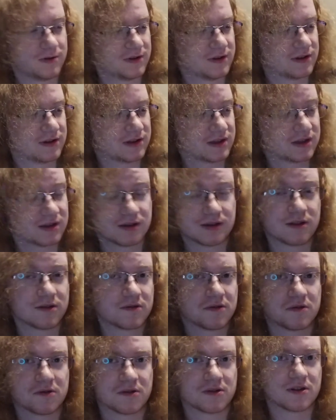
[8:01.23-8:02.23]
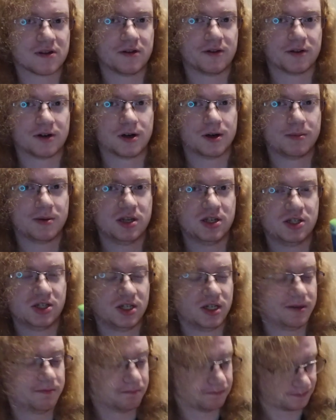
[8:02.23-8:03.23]
was a solid
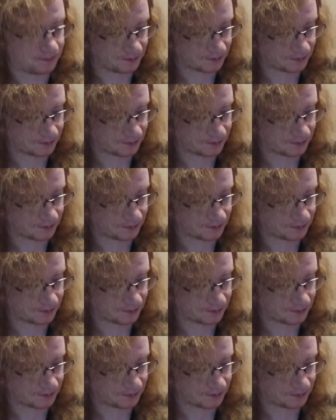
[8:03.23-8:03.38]
RPG.